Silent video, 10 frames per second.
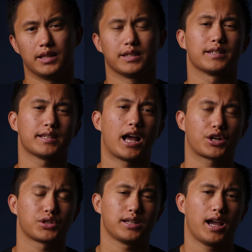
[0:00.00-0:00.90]
This is
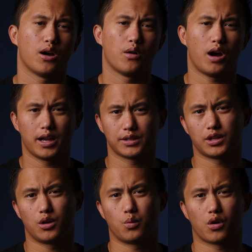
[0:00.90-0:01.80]
actually how
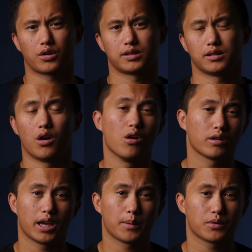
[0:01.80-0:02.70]
ISO works in
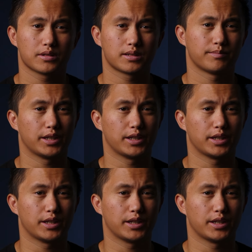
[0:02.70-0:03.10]
all cameras.